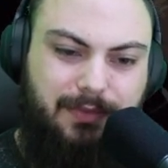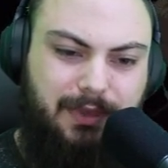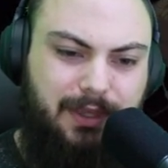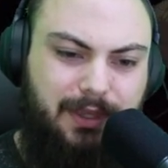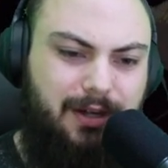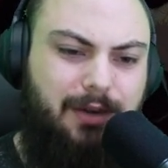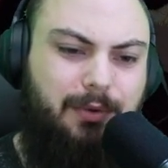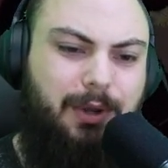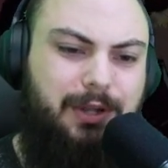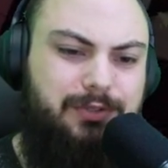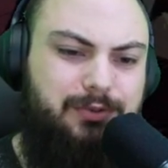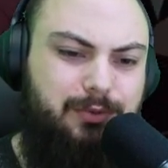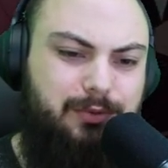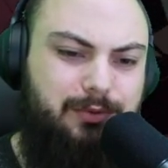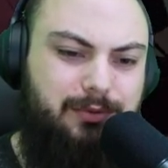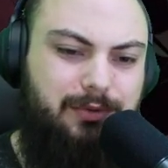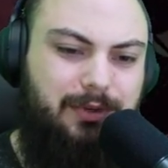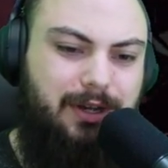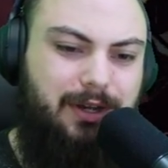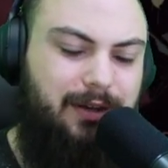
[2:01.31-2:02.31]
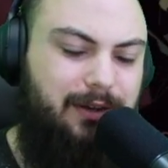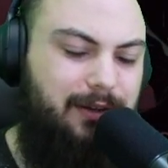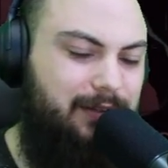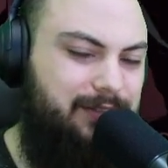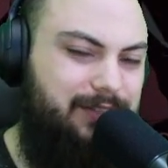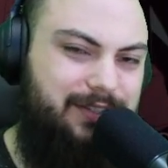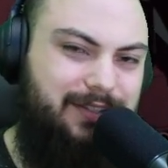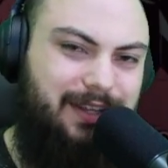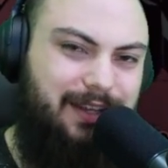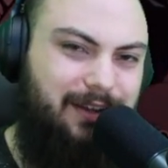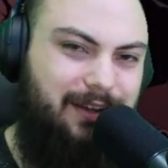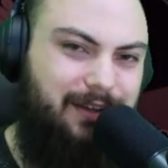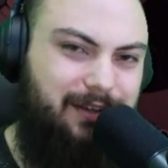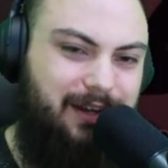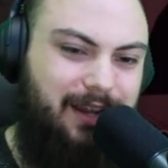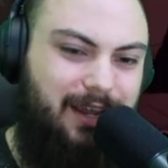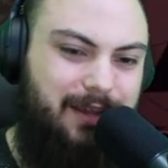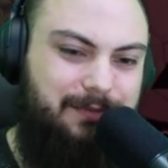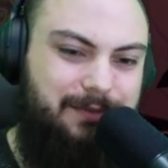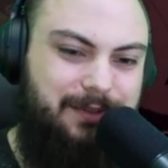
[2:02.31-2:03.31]
Here, I want to, just like other
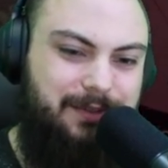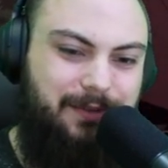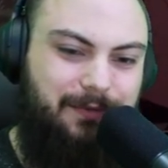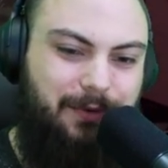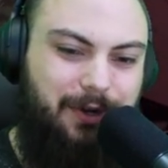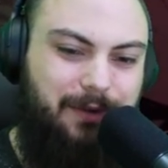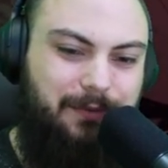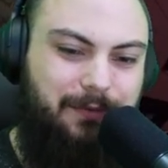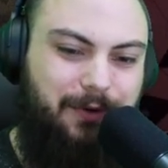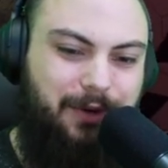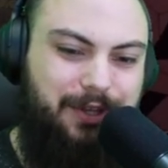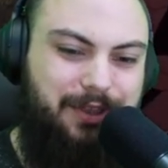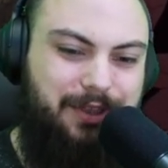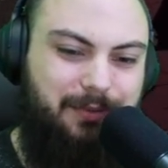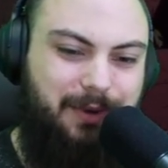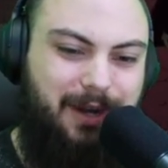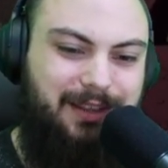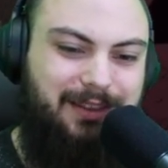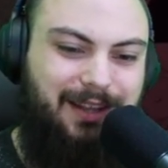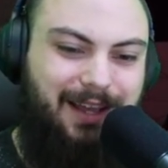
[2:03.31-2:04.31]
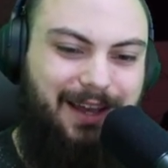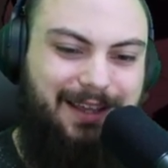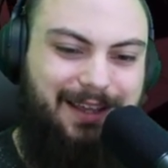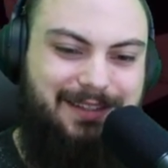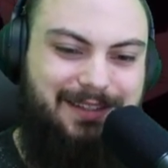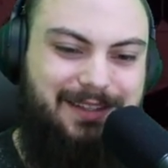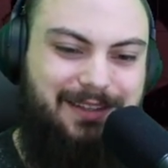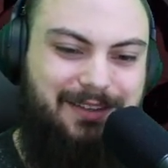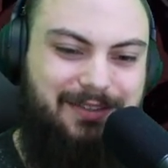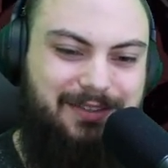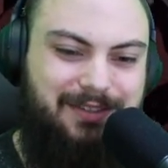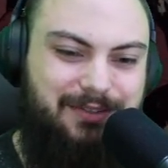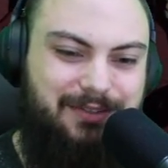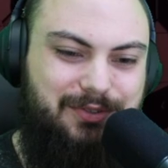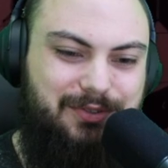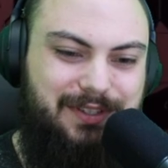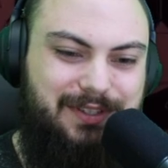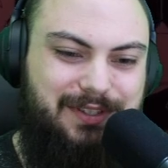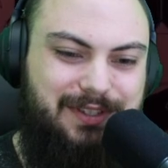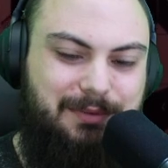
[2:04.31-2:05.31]
games, avoid the red lines. Those
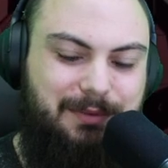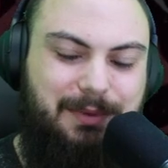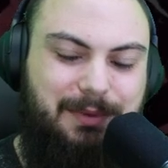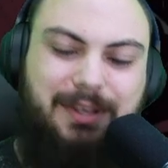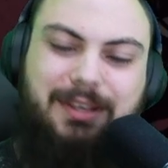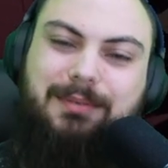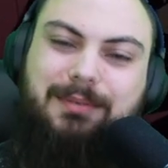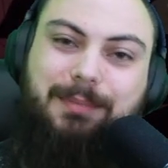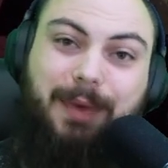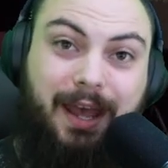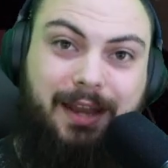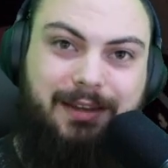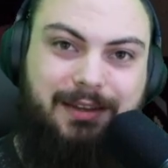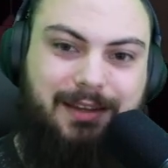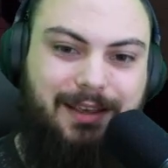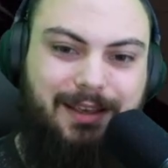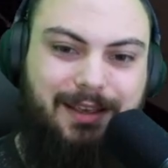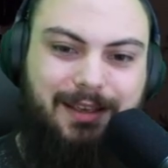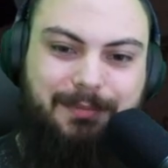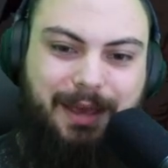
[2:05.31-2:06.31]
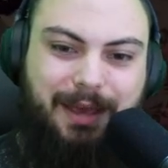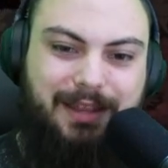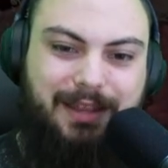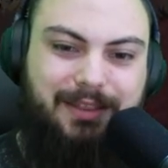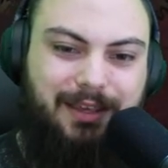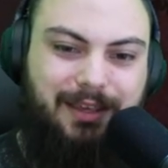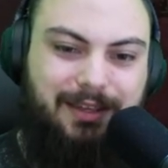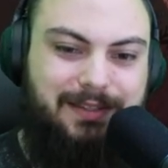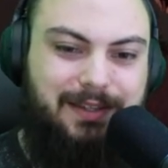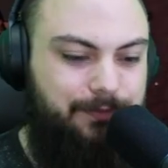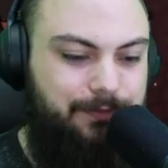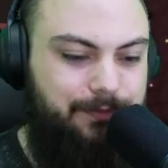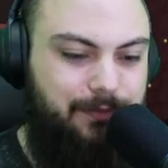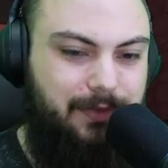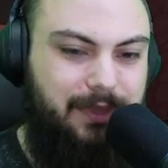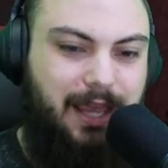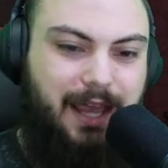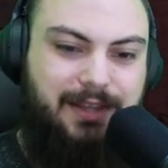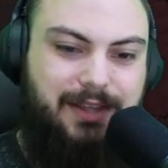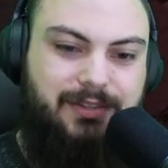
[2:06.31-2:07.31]
usually seem to be bad things.
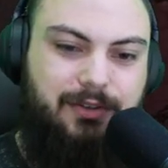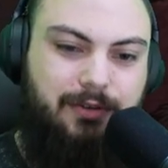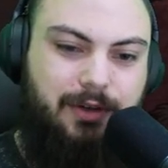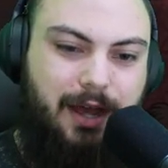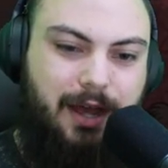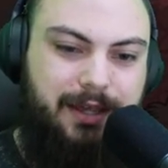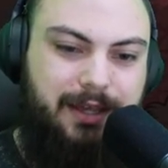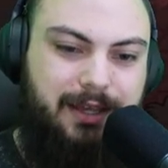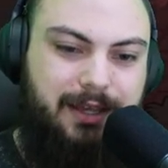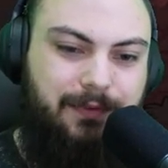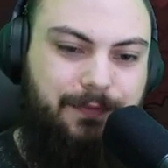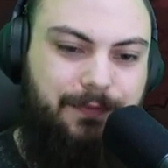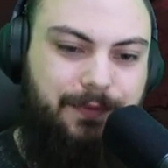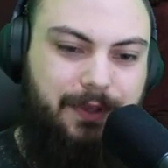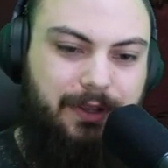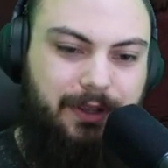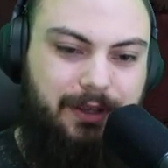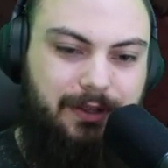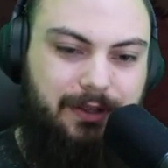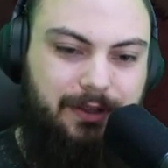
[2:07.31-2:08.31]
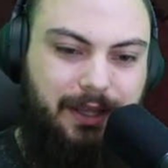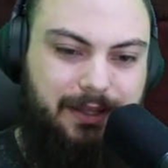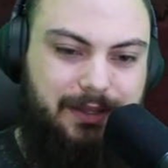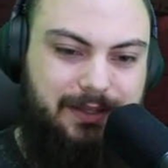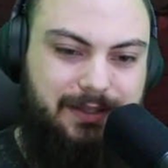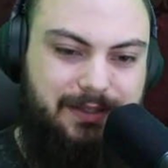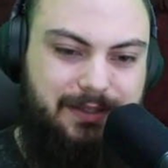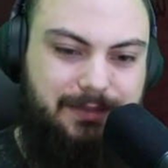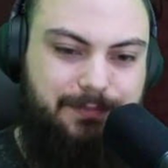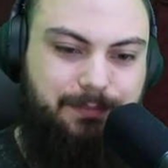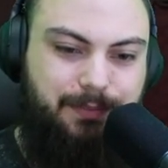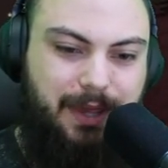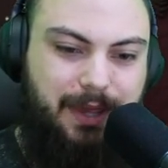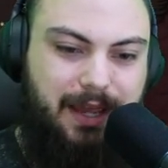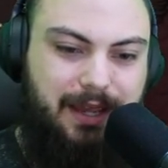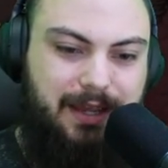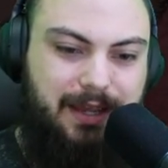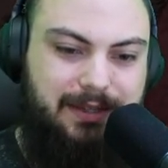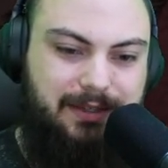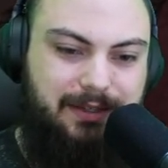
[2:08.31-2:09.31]
Yeah, so I get a feeling like this is
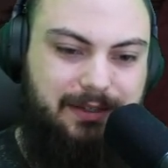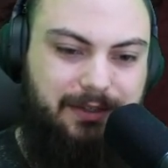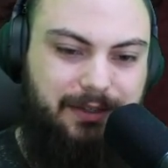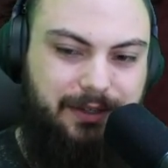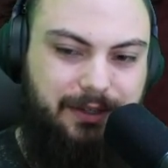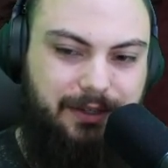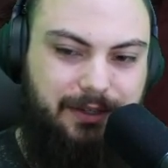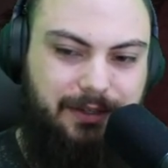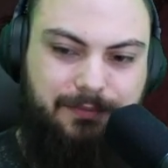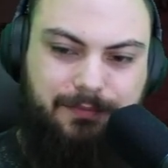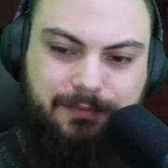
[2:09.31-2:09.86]
basically...